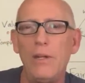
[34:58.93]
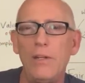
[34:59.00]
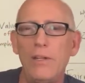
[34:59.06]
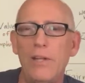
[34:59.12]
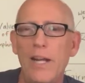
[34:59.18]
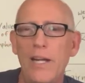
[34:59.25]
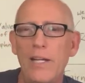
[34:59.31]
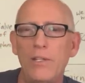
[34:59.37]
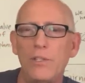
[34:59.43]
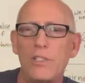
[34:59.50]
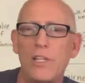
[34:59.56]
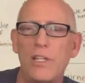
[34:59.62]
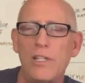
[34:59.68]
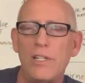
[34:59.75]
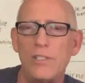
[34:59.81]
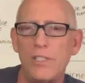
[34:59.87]
Daniel
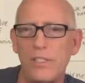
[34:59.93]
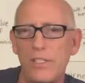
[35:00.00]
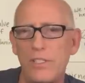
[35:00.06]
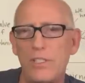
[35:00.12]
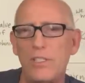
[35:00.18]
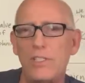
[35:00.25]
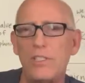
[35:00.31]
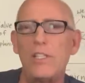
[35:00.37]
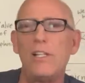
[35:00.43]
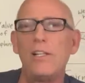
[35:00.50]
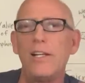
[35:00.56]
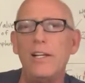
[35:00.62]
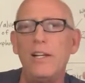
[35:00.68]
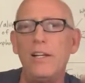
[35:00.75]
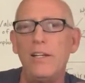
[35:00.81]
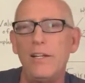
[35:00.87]
says, This is
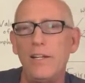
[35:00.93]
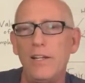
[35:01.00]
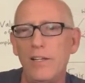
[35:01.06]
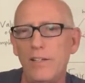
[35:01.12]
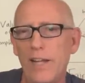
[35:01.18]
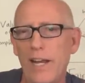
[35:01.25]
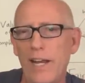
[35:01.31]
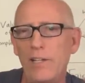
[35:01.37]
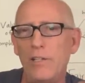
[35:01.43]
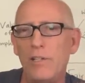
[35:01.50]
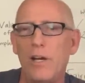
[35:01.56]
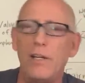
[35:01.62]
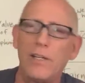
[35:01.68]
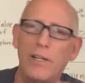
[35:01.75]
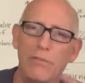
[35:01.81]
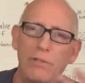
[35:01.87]
silly. Daniel,
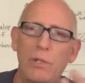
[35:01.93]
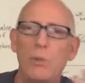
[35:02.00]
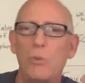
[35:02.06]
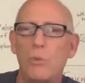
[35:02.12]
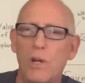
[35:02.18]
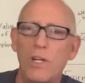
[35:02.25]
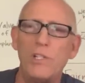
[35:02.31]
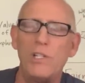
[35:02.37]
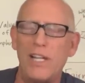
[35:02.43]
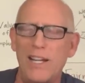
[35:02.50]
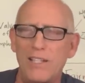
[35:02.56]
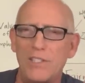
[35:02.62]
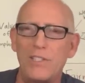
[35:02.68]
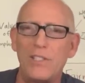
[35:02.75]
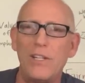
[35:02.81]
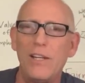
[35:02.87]
I'll give you one
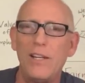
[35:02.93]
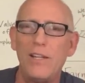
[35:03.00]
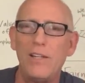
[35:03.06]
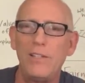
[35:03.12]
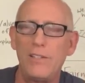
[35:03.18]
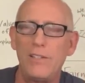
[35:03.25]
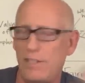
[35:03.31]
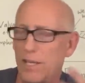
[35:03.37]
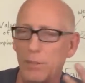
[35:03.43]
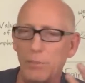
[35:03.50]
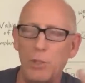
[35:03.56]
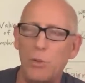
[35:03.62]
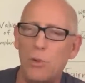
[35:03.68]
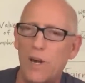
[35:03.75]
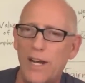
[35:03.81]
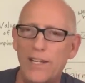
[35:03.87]
chance to tell me
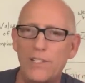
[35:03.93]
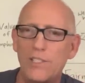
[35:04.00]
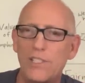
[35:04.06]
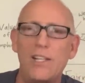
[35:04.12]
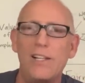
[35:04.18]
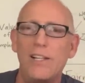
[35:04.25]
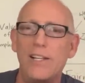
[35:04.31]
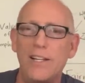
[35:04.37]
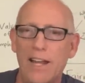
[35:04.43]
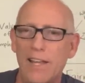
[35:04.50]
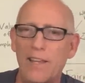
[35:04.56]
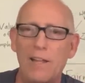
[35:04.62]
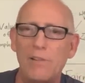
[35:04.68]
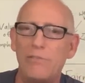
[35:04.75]
why it's silly, and then